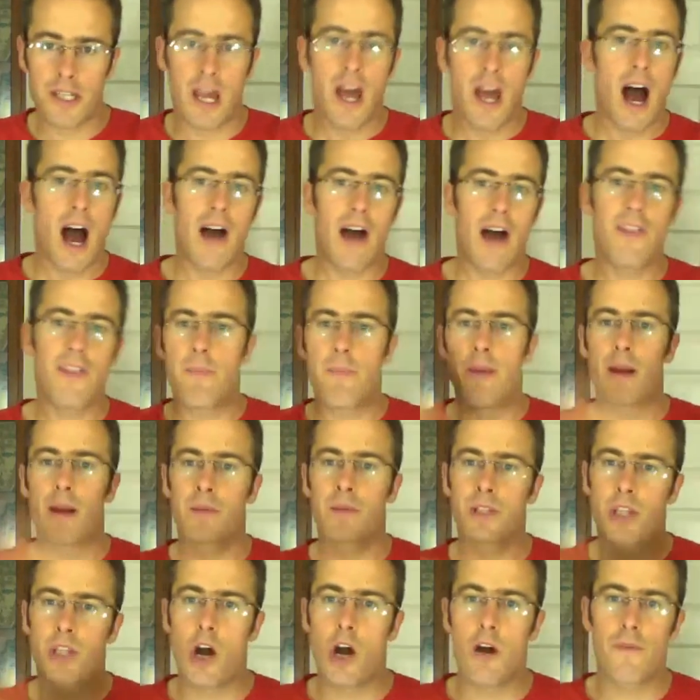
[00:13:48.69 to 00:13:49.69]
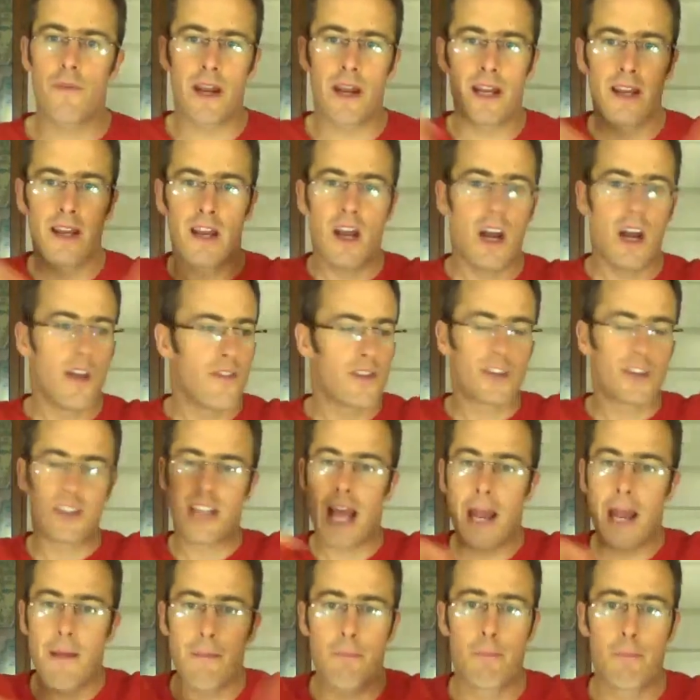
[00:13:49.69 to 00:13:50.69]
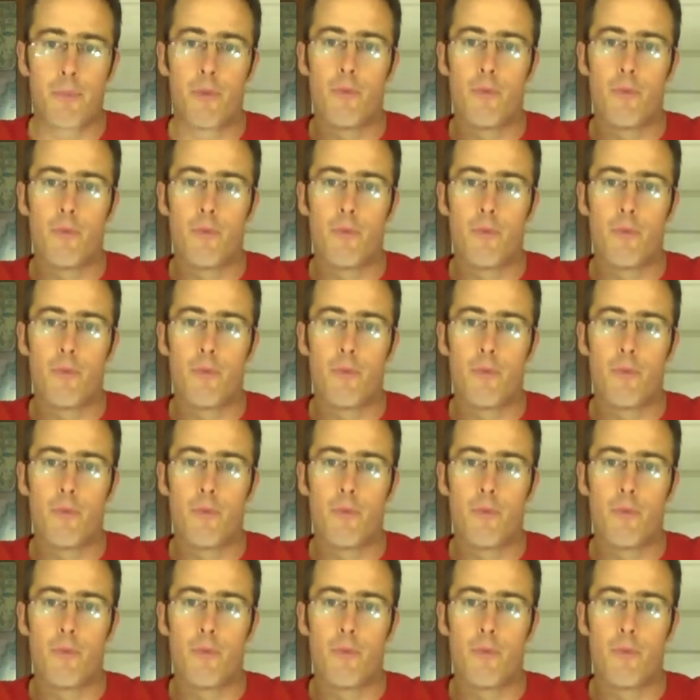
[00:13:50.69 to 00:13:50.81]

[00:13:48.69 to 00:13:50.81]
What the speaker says: And they'd be observing the same